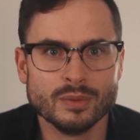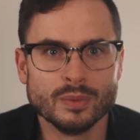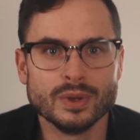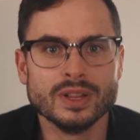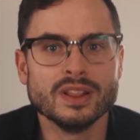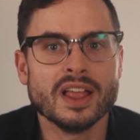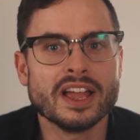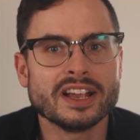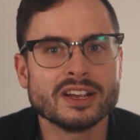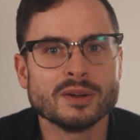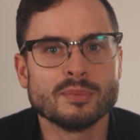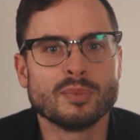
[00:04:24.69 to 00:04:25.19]
We
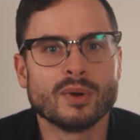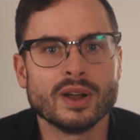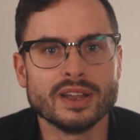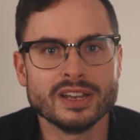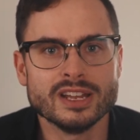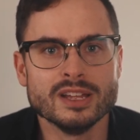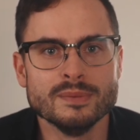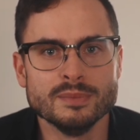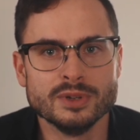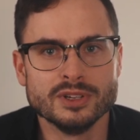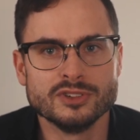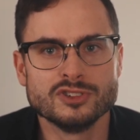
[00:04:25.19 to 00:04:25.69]
like a bright
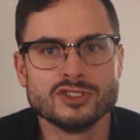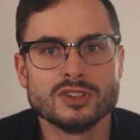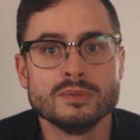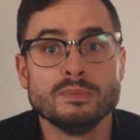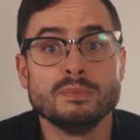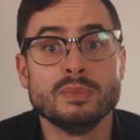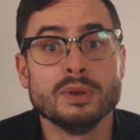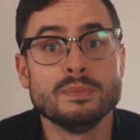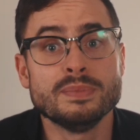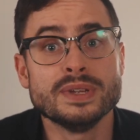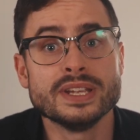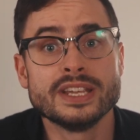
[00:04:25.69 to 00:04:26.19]
image,
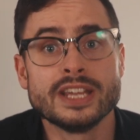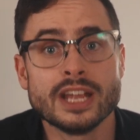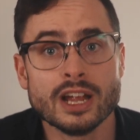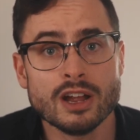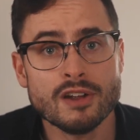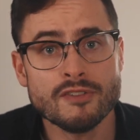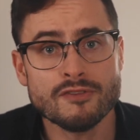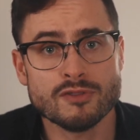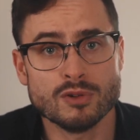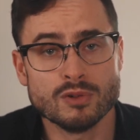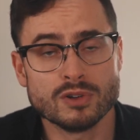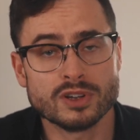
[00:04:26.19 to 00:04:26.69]
but be
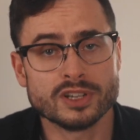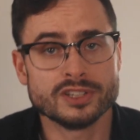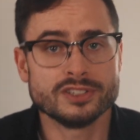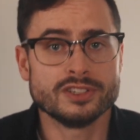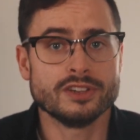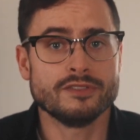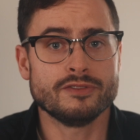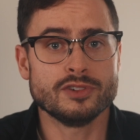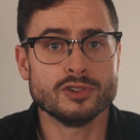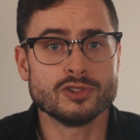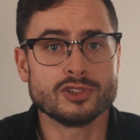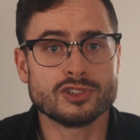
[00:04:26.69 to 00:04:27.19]
careful, because
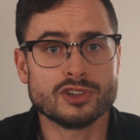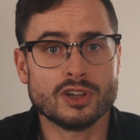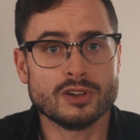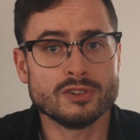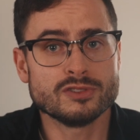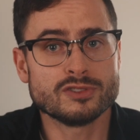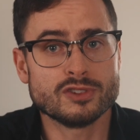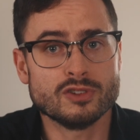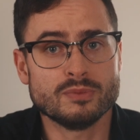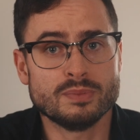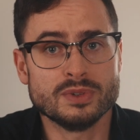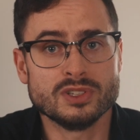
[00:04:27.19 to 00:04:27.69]
if your
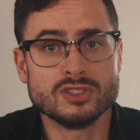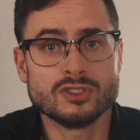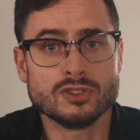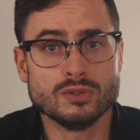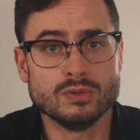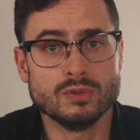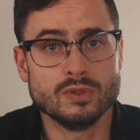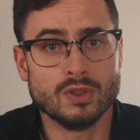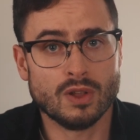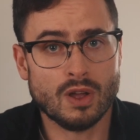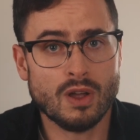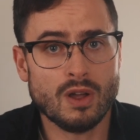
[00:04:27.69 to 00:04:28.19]
shutter's open
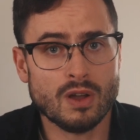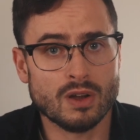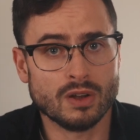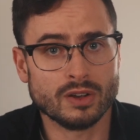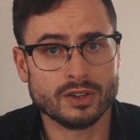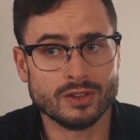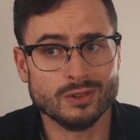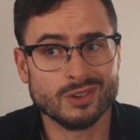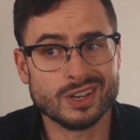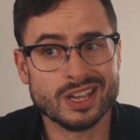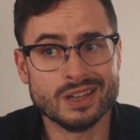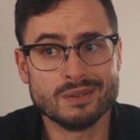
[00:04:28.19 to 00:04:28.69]
too long,
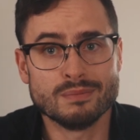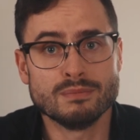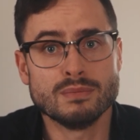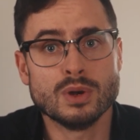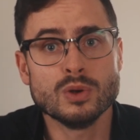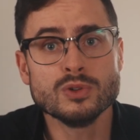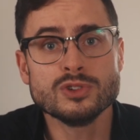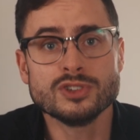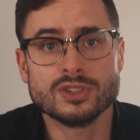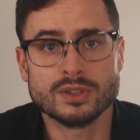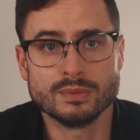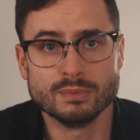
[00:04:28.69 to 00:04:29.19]
you'll get
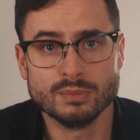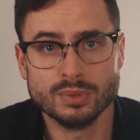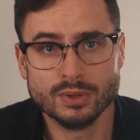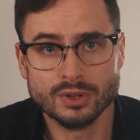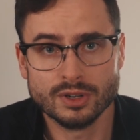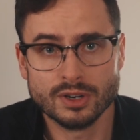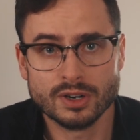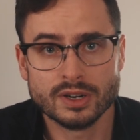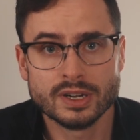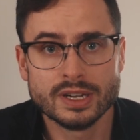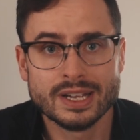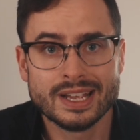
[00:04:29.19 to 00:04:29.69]
motion
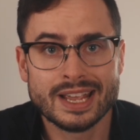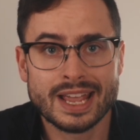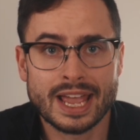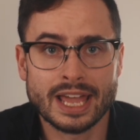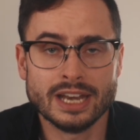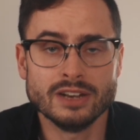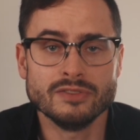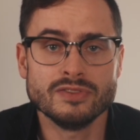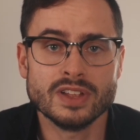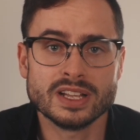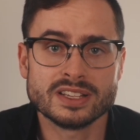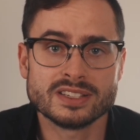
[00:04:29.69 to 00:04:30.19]
blur.
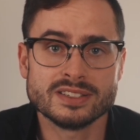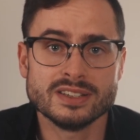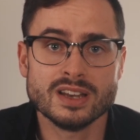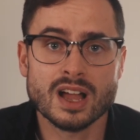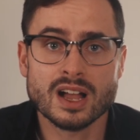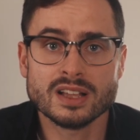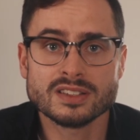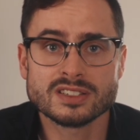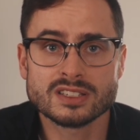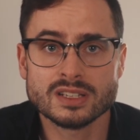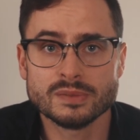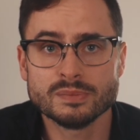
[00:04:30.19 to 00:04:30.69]
And if that's
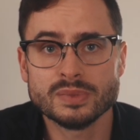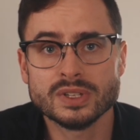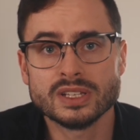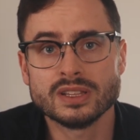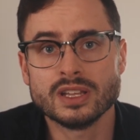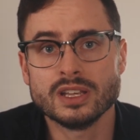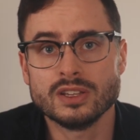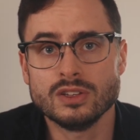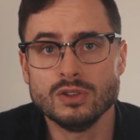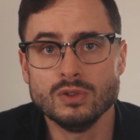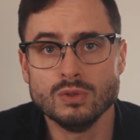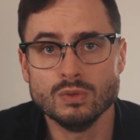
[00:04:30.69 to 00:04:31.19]
not something
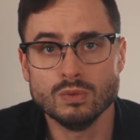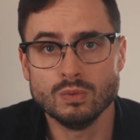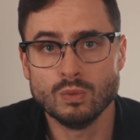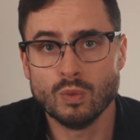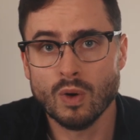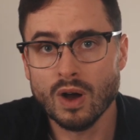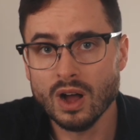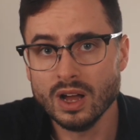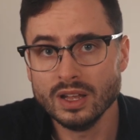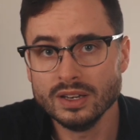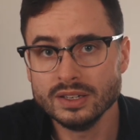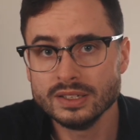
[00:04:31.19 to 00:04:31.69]
that you
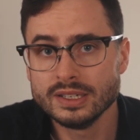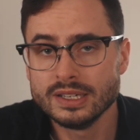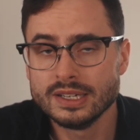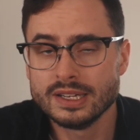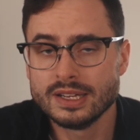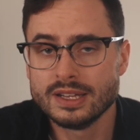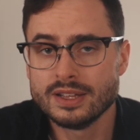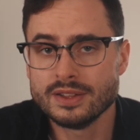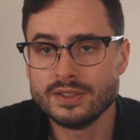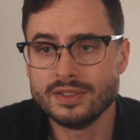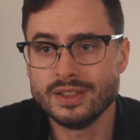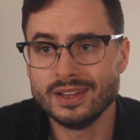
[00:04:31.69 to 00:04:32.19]
want,
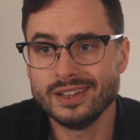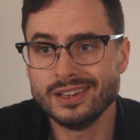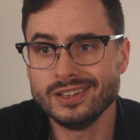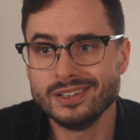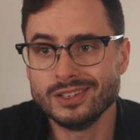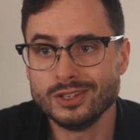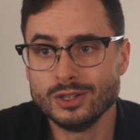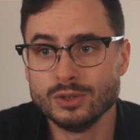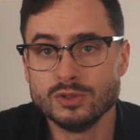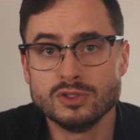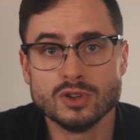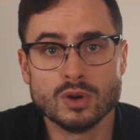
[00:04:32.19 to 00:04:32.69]
then
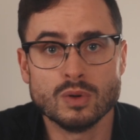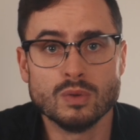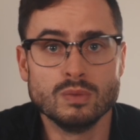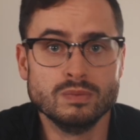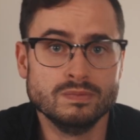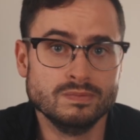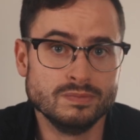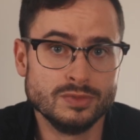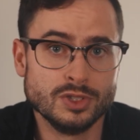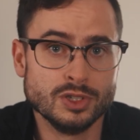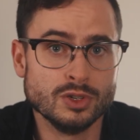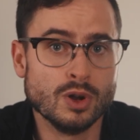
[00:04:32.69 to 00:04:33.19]
you don't
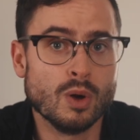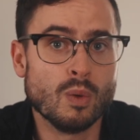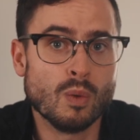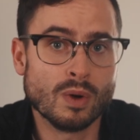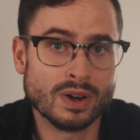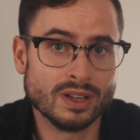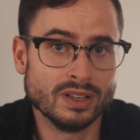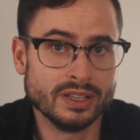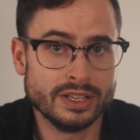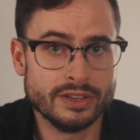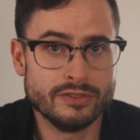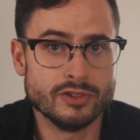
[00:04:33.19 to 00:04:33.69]

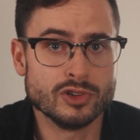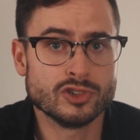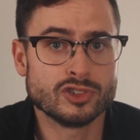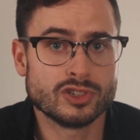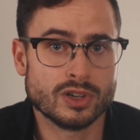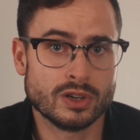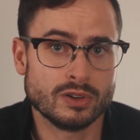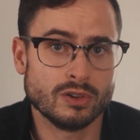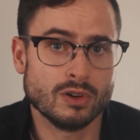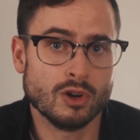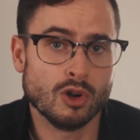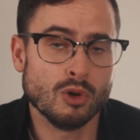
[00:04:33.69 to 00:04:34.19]
want to leave your
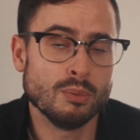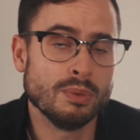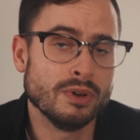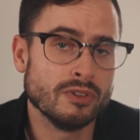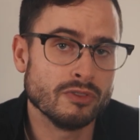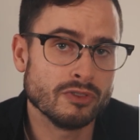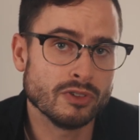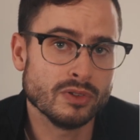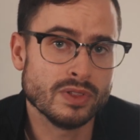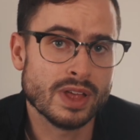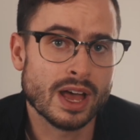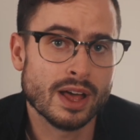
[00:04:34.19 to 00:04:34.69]
shutter open
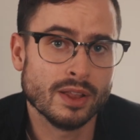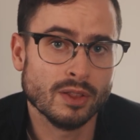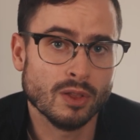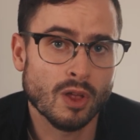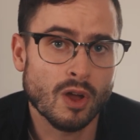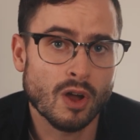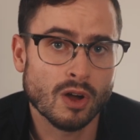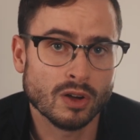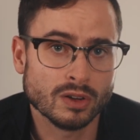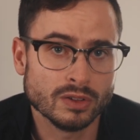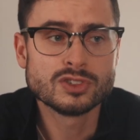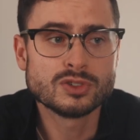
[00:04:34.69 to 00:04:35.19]
for that
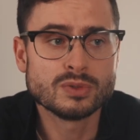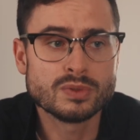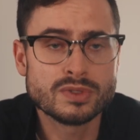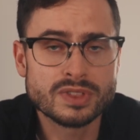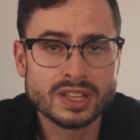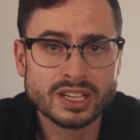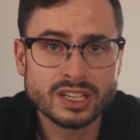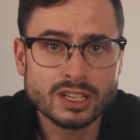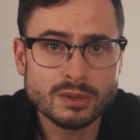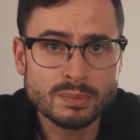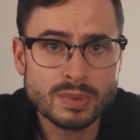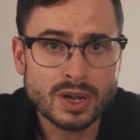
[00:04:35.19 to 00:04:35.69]
long. So
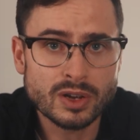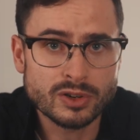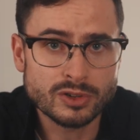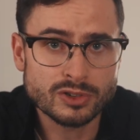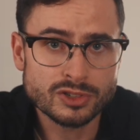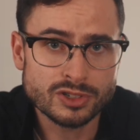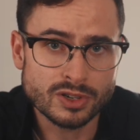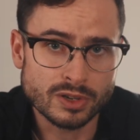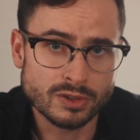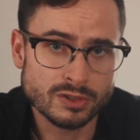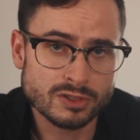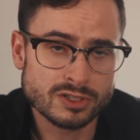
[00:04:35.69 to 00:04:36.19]
think about your
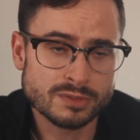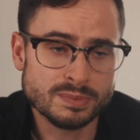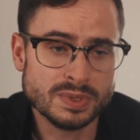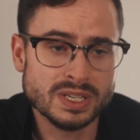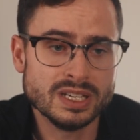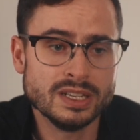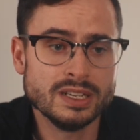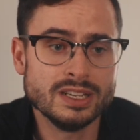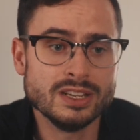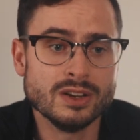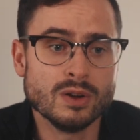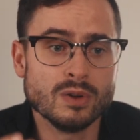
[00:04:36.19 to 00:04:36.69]
shutter
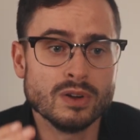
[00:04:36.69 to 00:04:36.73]
speed.